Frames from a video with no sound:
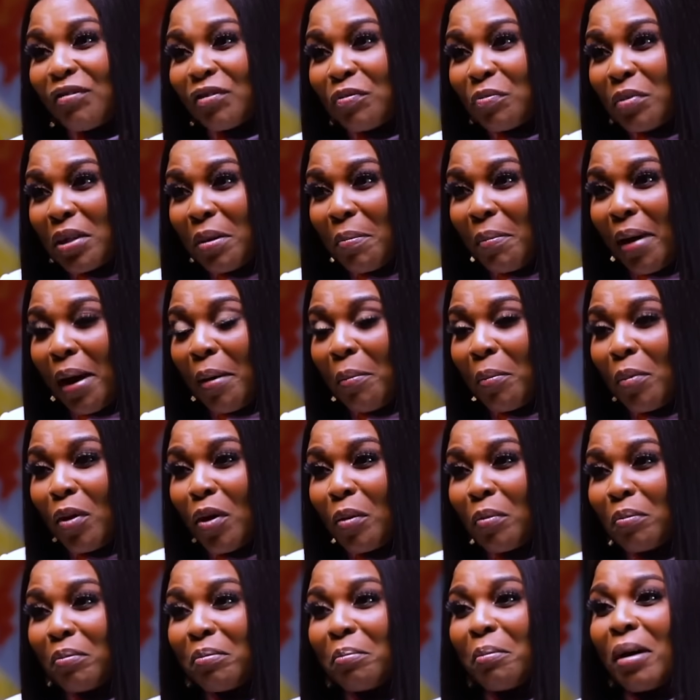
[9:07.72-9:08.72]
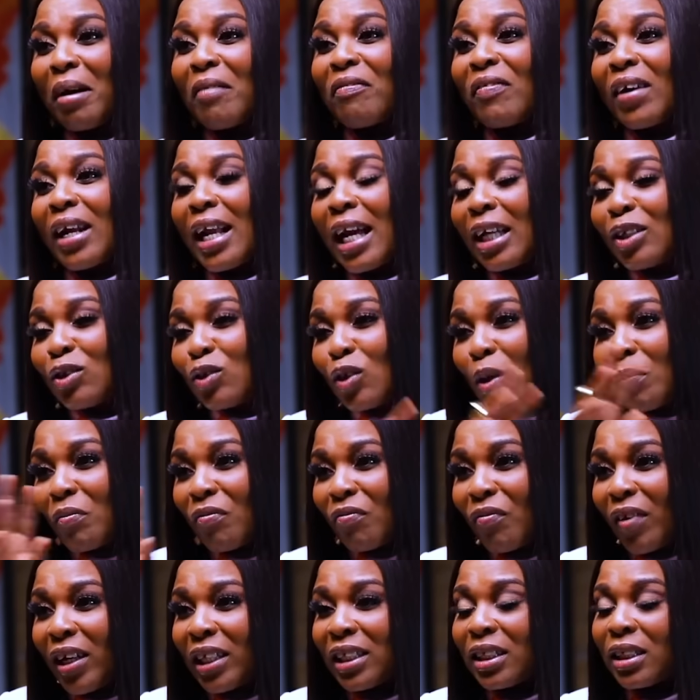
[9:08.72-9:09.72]
left me, my mom, my father
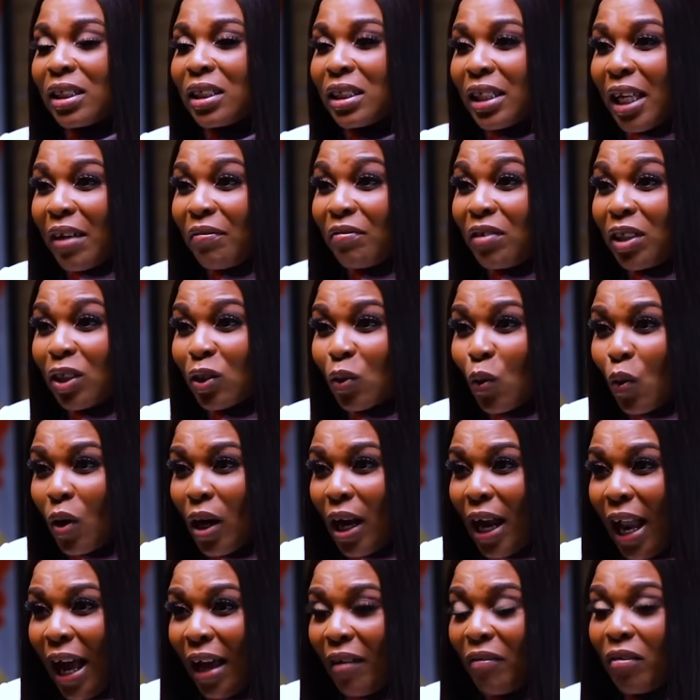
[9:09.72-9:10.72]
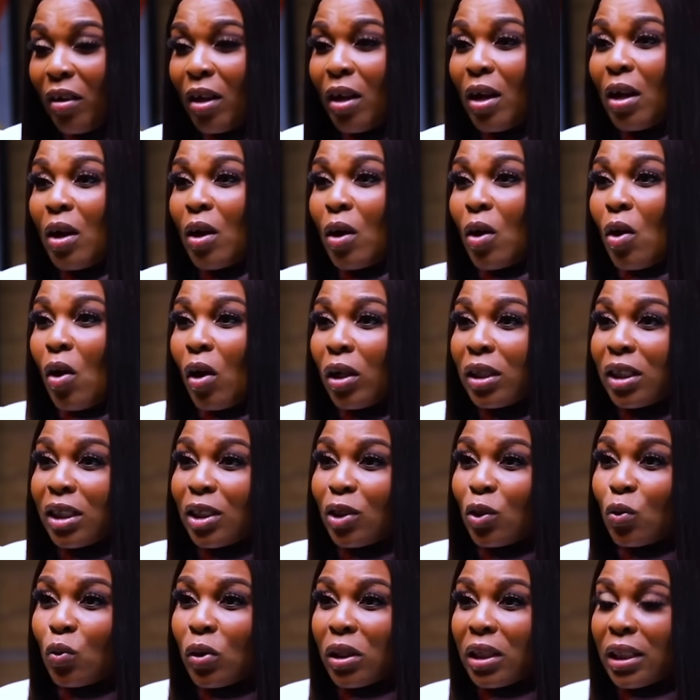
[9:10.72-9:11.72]
jumped fence, saved his own life, got
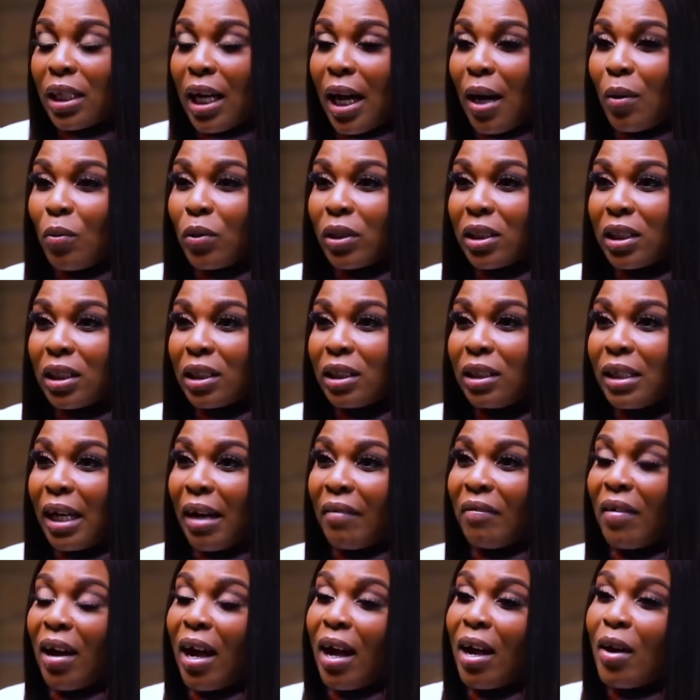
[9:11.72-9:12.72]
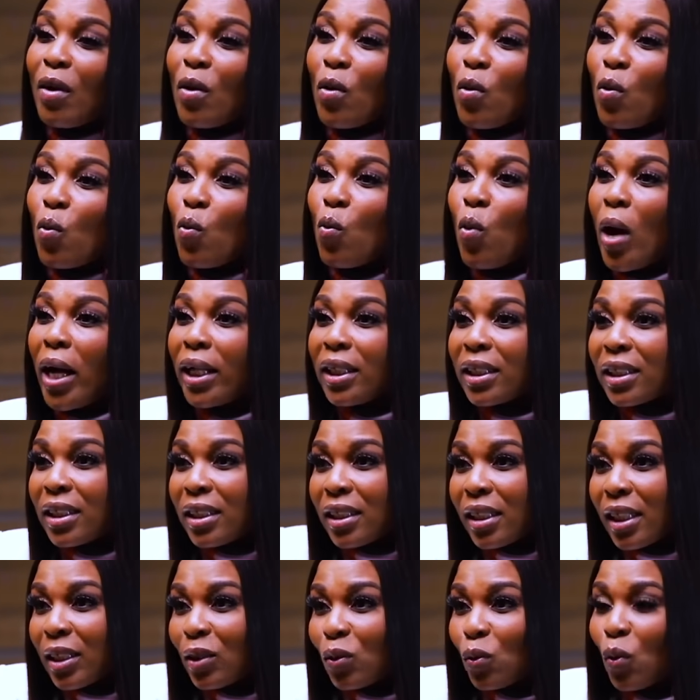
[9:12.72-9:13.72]
into his car with his driver, went
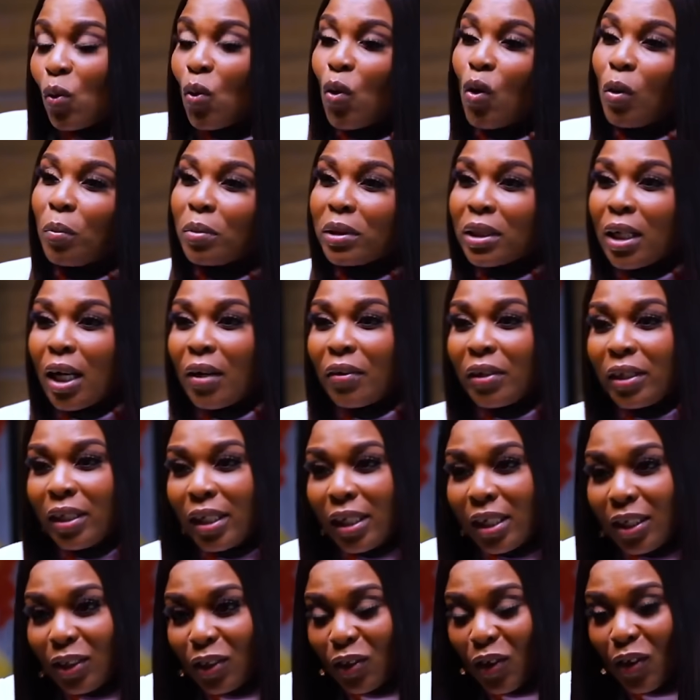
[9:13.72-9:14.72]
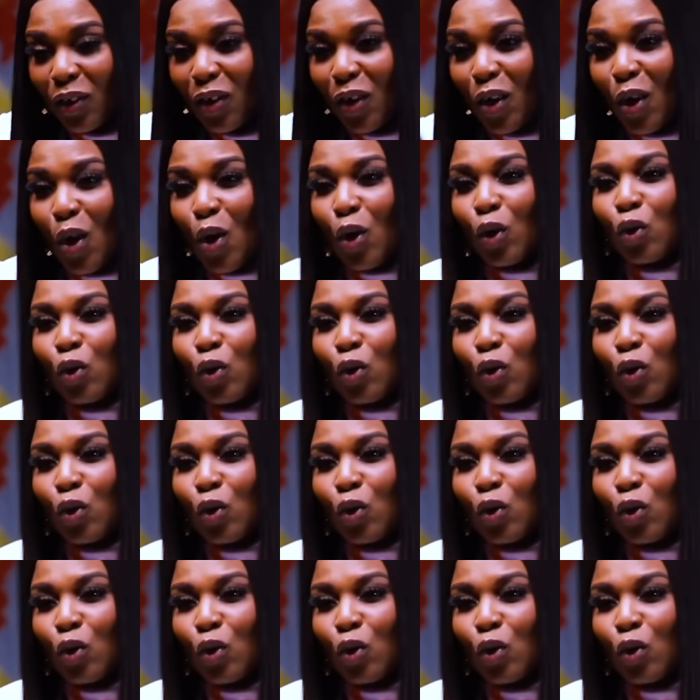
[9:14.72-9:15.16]
straight to hometown Elysion.